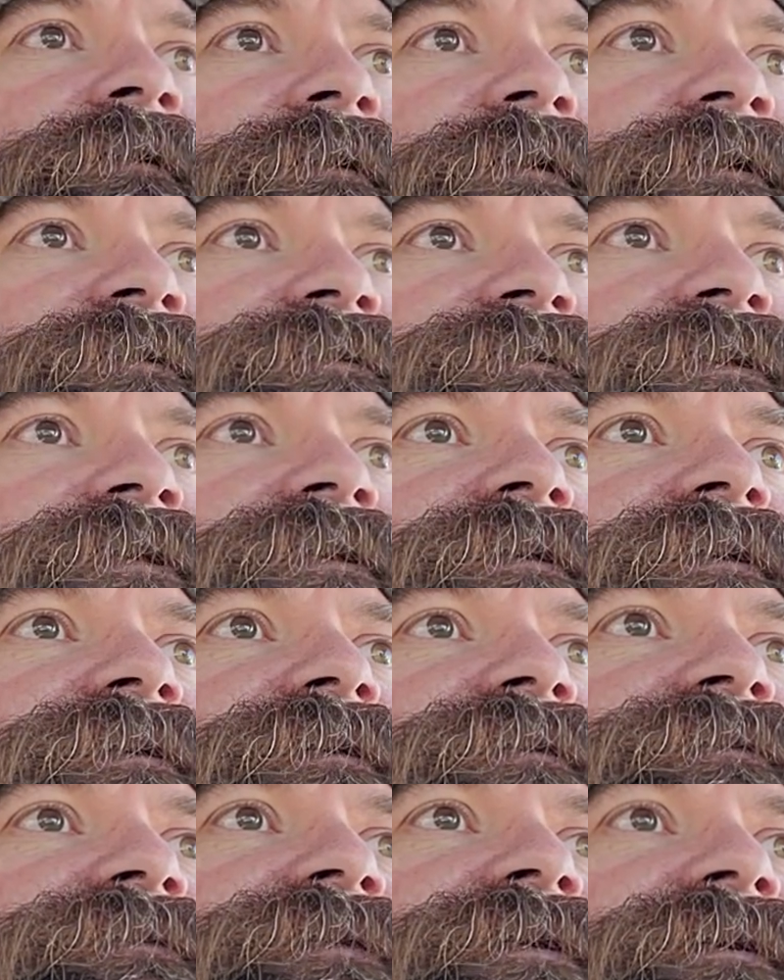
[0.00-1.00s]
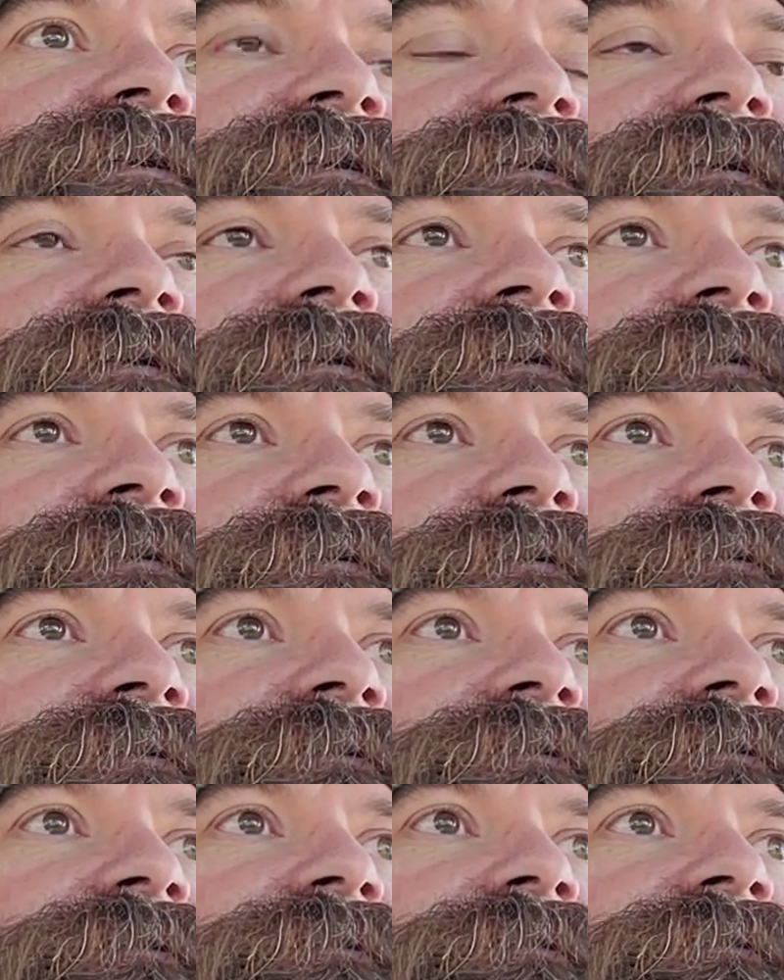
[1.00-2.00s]
SEGI, because
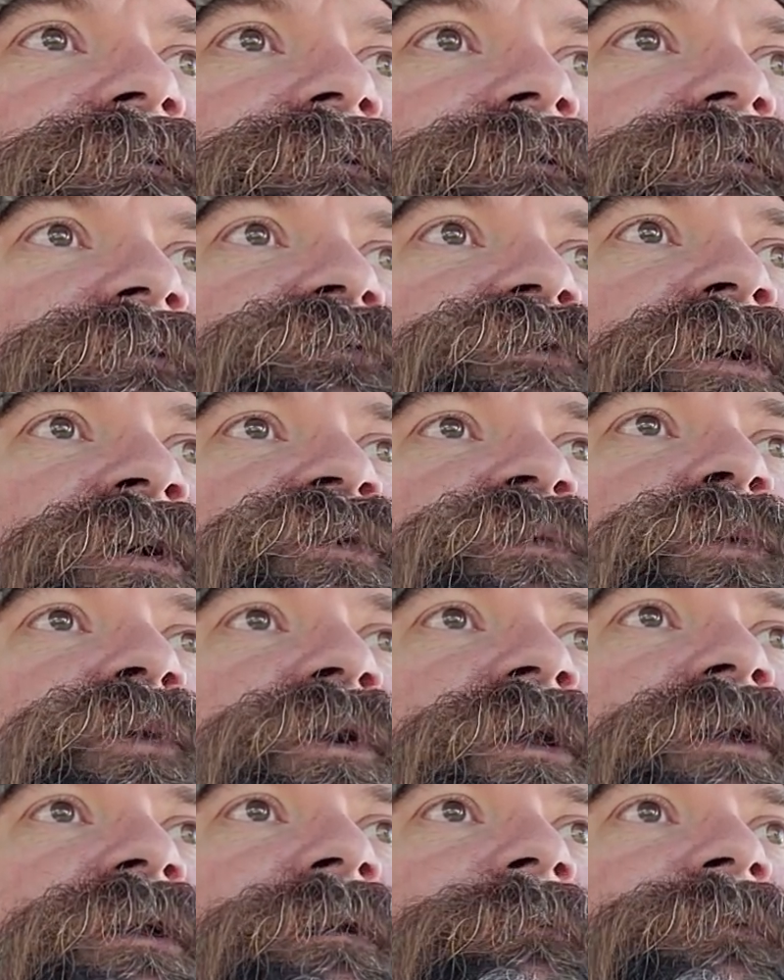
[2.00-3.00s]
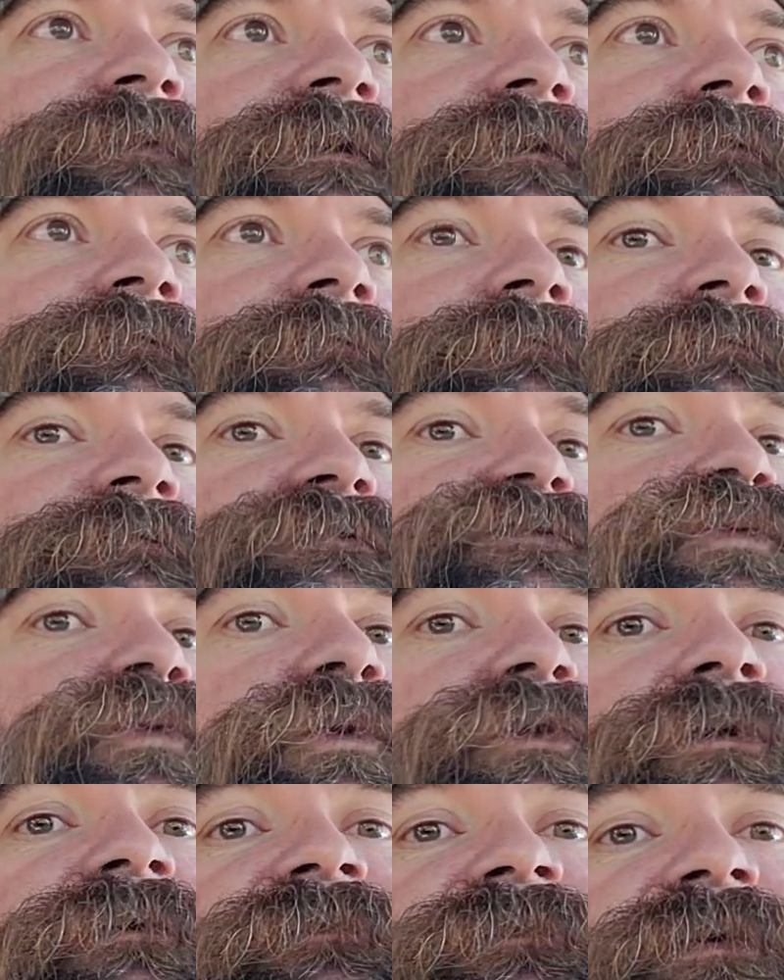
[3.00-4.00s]
transporting it up there, because it won't
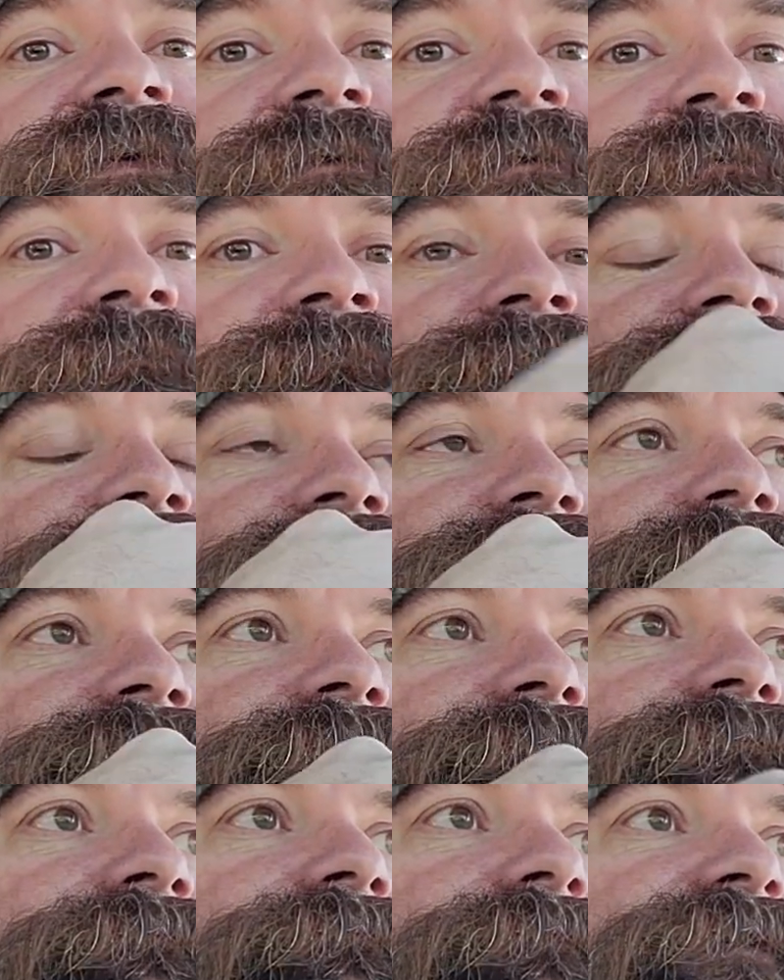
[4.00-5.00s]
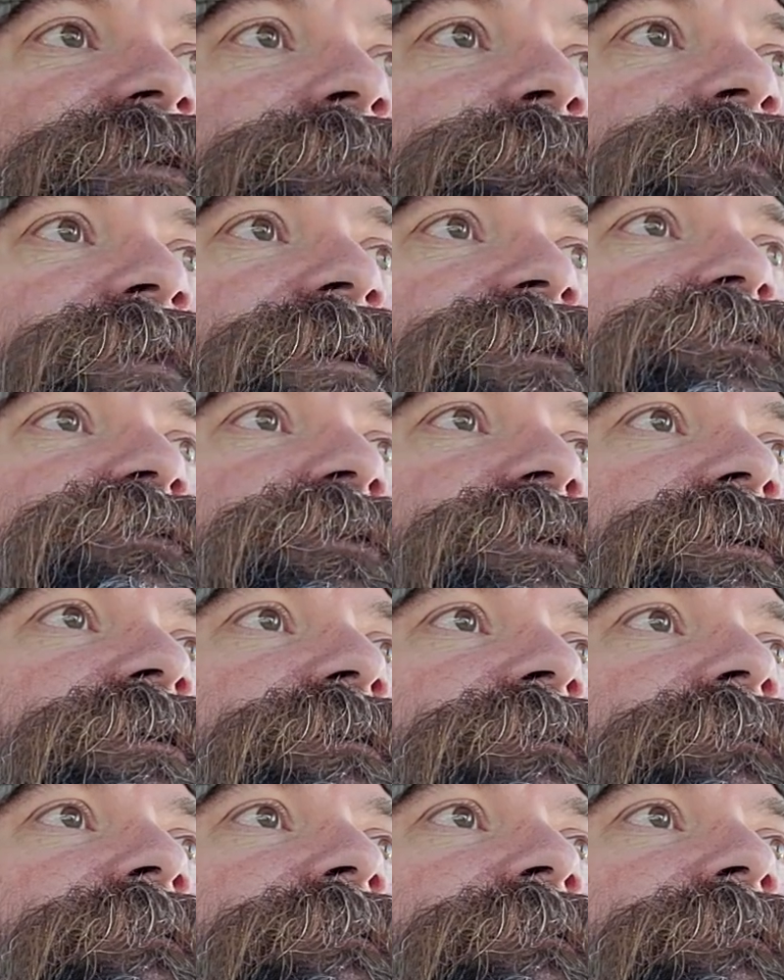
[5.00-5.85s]
all fit in my truck.